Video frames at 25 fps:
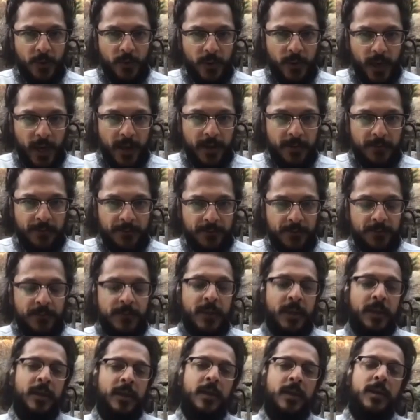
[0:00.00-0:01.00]
Okay?
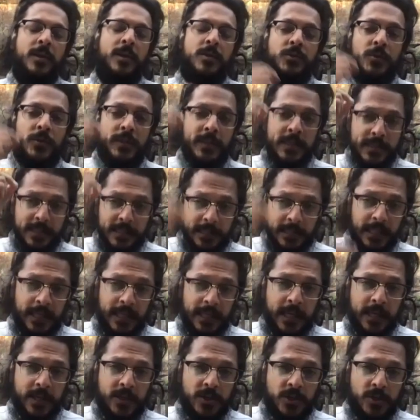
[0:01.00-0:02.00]
So in this
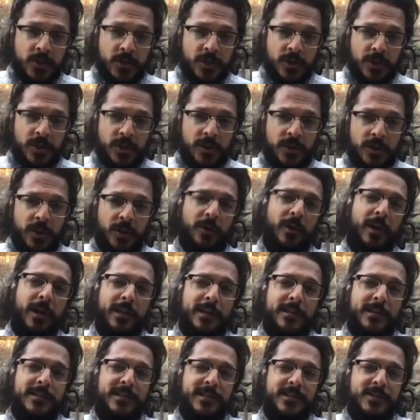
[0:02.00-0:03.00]
lineage, the
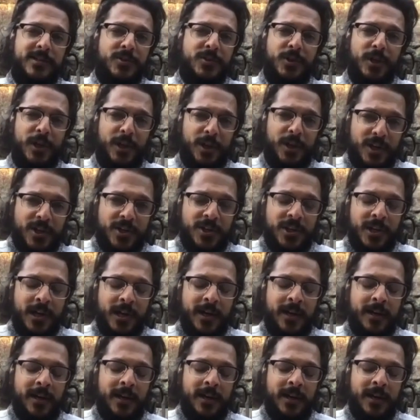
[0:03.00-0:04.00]
greatest is Sri
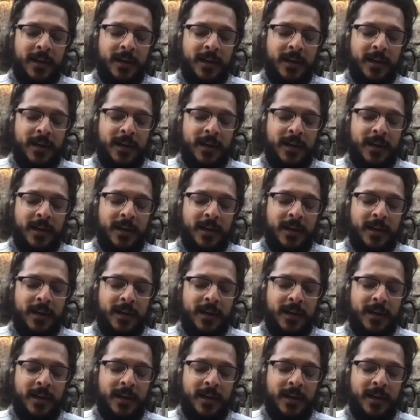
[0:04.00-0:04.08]
Krishna.